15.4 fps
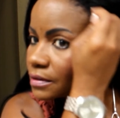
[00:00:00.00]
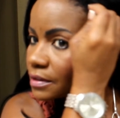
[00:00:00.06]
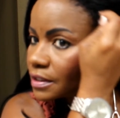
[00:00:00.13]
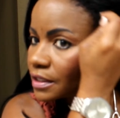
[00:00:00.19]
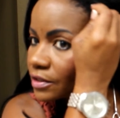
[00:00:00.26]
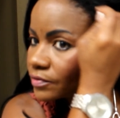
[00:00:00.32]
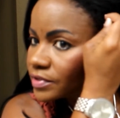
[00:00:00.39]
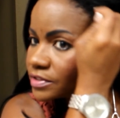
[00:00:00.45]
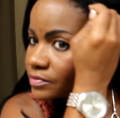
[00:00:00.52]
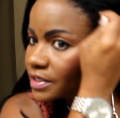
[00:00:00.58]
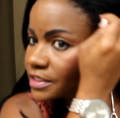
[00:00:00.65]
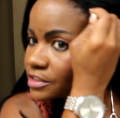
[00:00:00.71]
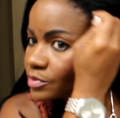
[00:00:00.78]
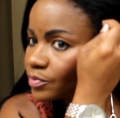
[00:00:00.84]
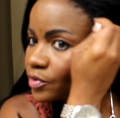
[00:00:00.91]
And the reason why
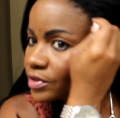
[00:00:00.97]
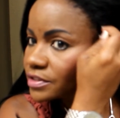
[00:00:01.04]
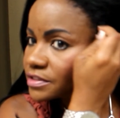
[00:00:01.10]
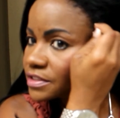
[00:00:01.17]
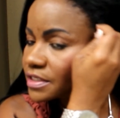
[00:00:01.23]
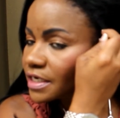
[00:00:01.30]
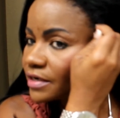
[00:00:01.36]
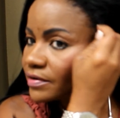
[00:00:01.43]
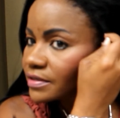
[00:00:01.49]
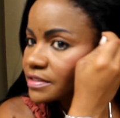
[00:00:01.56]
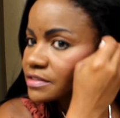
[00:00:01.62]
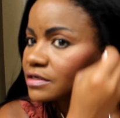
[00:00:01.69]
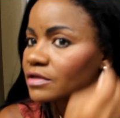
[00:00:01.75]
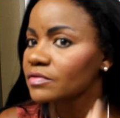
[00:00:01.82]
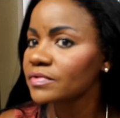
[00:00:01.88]
it's important to carry this
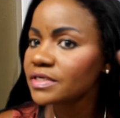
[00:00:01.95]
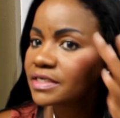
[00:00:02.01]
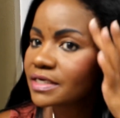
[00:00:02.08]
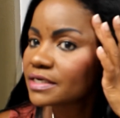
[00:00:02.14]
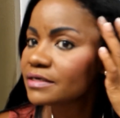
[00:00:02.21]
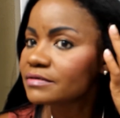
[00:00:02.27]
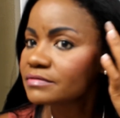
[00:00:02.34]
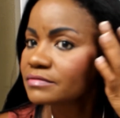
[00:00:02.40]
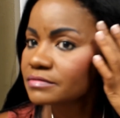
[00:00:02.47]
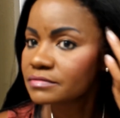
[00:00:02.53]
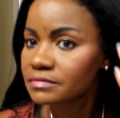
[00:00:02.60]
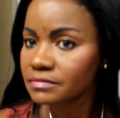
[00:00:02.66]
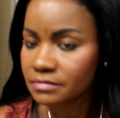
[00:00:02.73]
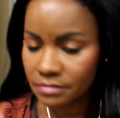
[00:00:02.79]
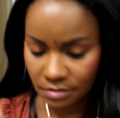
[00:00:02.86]
all the way down
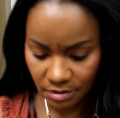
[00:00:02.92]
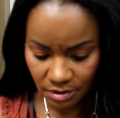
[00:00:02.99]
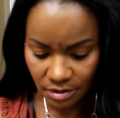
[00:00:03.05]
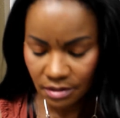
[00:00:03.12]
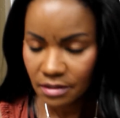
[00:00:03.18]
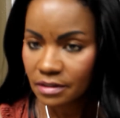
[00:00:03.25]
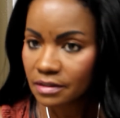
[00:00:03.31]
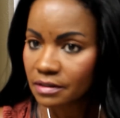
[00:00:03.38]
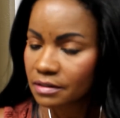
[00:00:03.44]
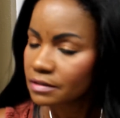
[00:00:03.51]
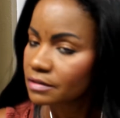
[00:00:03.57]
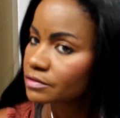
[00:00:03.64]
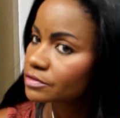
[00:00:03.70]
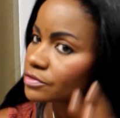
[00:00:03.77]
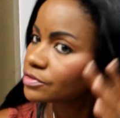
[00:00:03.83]

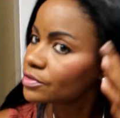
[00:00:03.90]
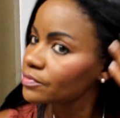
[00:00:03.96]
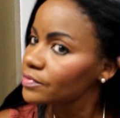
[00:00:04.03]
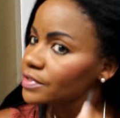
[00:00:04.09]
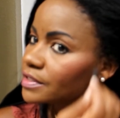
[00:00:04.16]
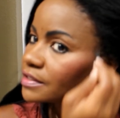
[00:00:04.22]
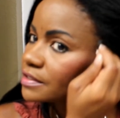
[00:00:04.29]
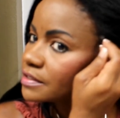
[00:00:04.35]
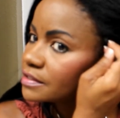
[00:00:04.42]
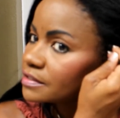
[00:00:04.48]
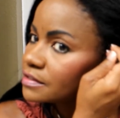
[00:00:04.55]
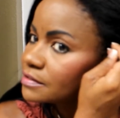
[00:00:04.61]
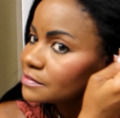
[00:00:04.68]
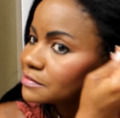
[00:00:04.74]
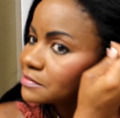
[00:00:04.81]
to your wig
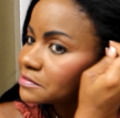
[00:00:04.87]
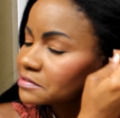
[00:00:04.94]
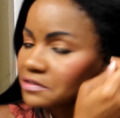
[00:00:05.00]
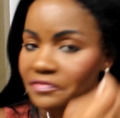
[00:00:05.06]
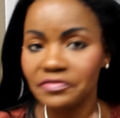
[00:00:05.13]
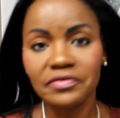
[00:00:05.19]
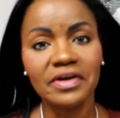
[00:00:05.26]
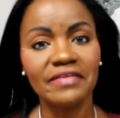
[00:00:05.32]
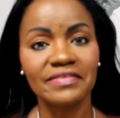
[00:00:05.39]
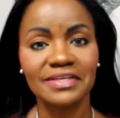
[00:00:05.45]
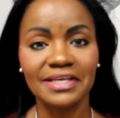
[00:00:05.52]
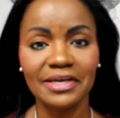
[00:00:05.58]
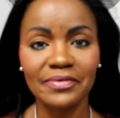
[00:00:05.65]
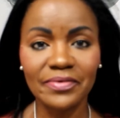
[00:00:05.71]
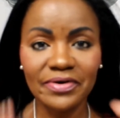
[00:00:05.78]
is if you have a
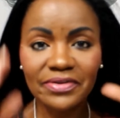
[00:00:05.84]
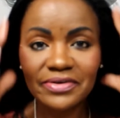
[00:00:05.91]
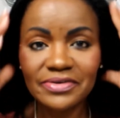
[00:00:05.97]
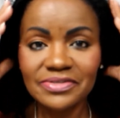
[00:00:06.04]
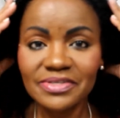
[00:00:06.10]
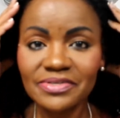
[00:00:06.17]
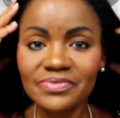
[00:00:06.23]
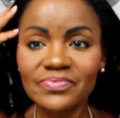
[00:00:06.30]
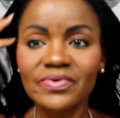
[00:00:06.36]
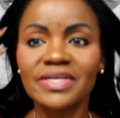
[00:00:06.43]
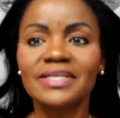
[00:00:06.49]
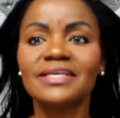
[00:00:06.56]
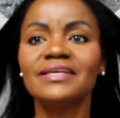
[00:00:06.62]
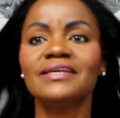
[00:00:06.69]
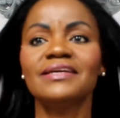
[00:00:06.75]
day where it's
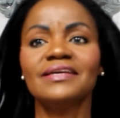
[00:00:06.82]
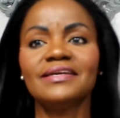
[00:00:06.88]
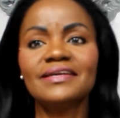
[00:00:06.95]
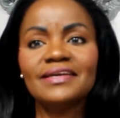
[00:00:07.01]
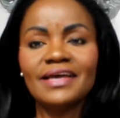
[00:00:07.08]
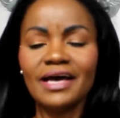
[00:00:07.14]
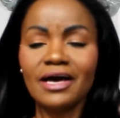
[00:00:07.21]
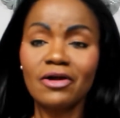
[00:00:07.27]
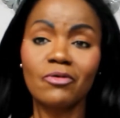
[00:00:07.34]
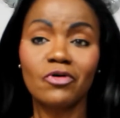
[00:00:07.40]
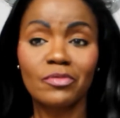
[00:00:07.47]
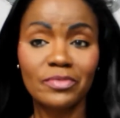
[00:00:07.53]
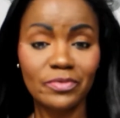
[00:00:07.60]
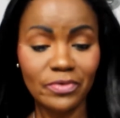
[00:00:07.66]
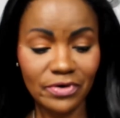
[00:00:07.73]
windy, I don't want
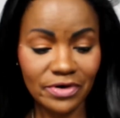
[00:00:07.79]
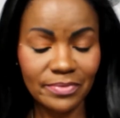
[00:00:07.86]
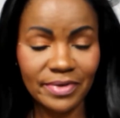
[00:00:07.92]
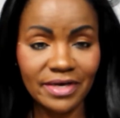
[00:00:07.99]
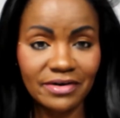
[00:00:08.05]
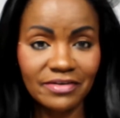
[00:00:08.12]
to be worried about